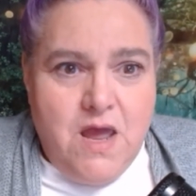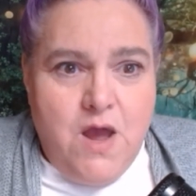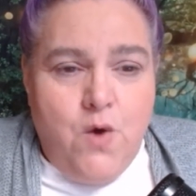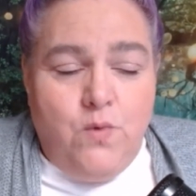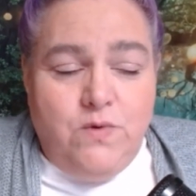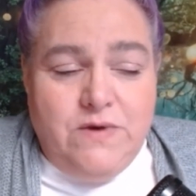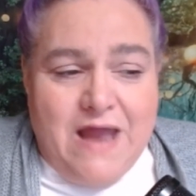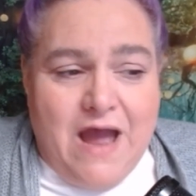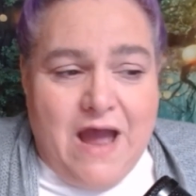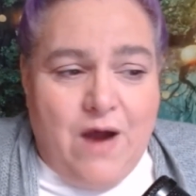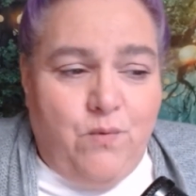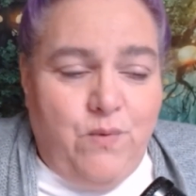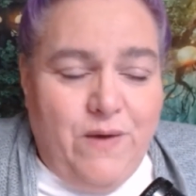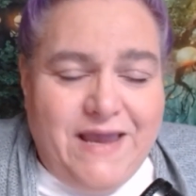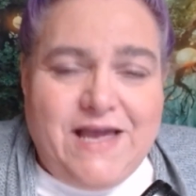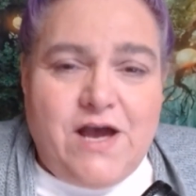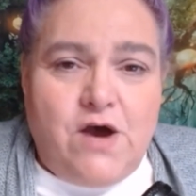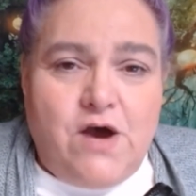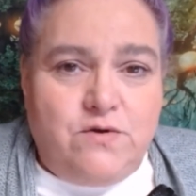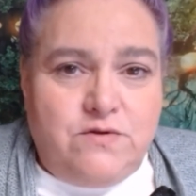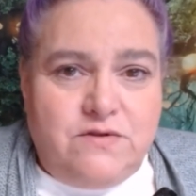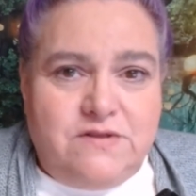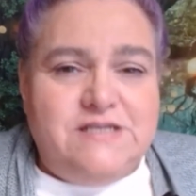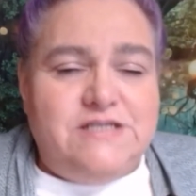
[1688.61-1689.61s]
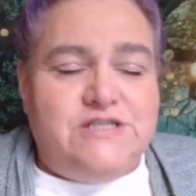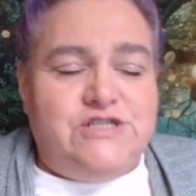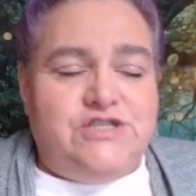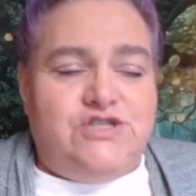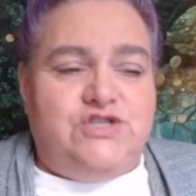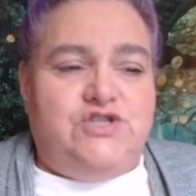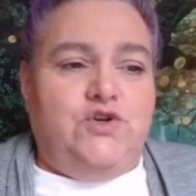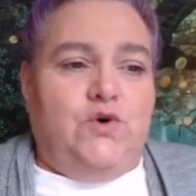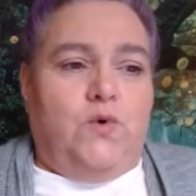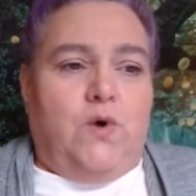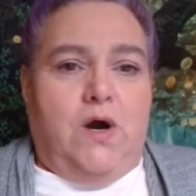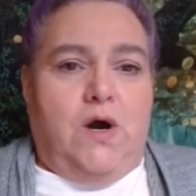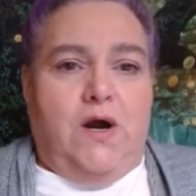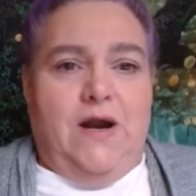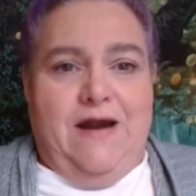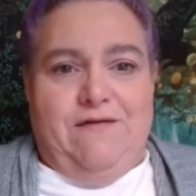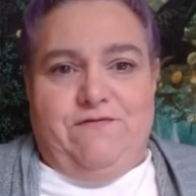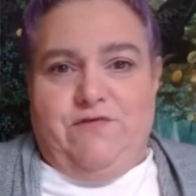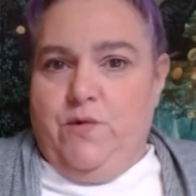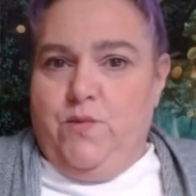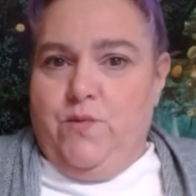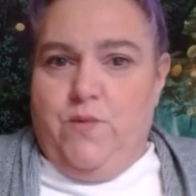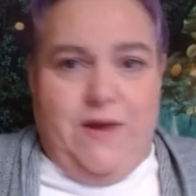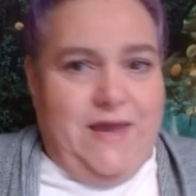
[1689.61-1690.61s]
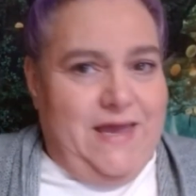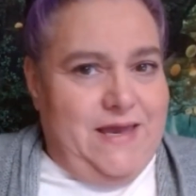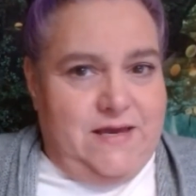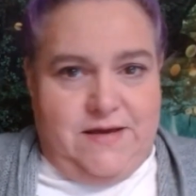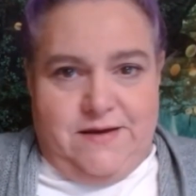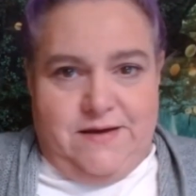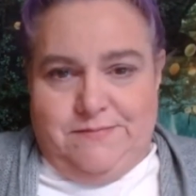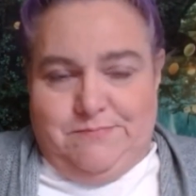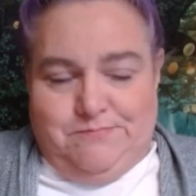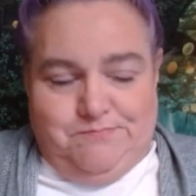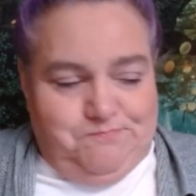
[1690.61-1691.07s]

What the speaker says: Now, we go to the store every week.